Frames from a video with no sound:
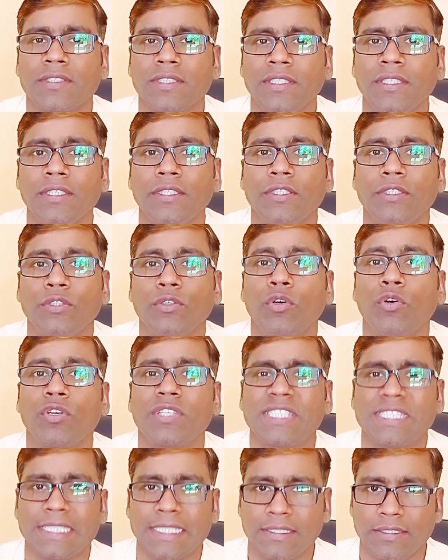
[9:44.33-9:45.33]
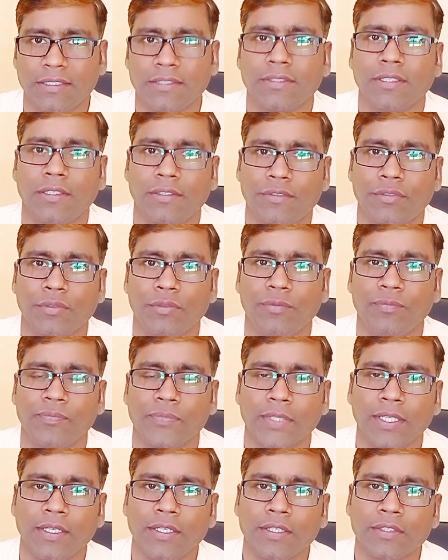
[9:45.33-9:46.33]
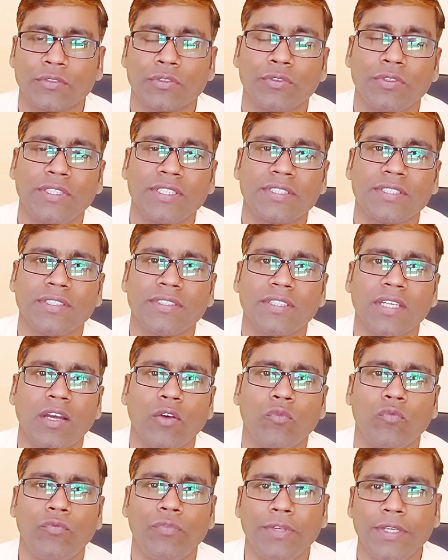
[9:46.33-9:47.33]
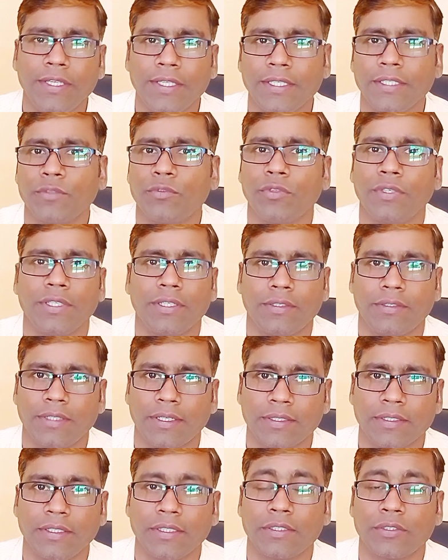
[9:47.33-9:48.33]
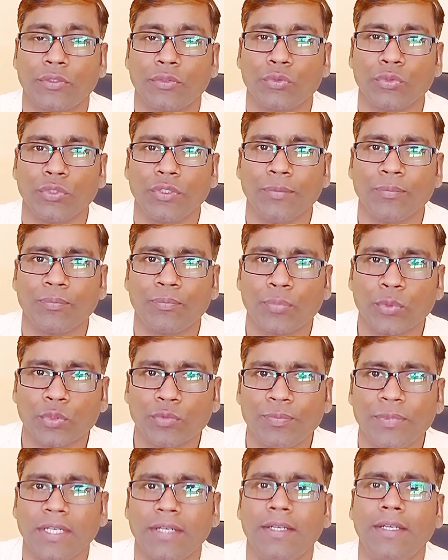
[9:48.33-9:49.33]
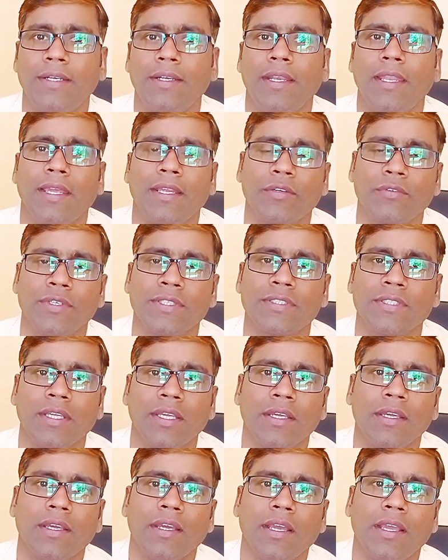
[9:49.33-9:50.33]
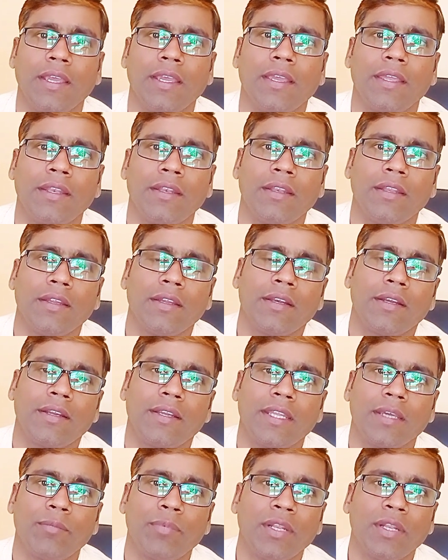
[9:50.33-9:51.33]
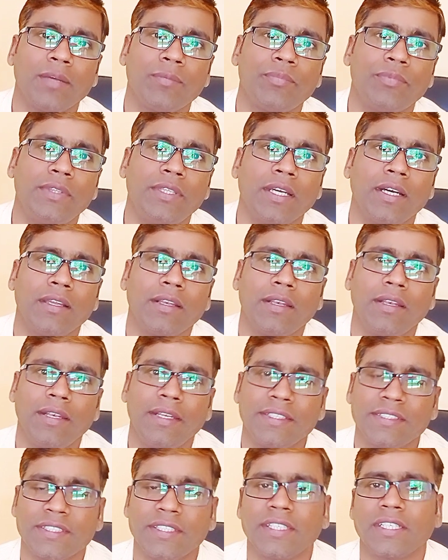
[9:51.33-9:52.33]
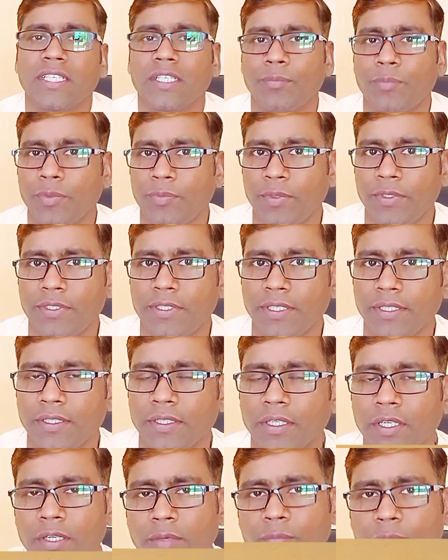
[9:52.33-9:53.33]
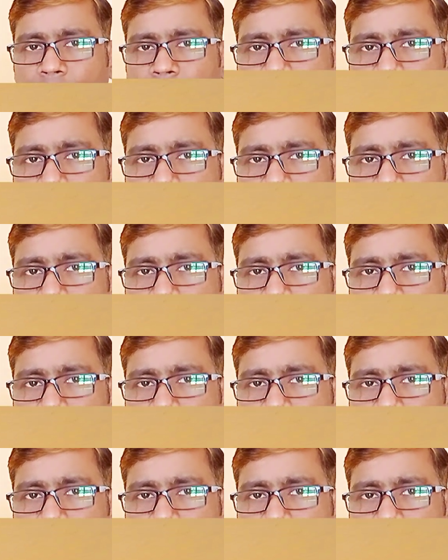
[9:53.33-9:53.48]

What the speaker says: see your changes also. So this is a very good technique to improve the language and develop the listening capability.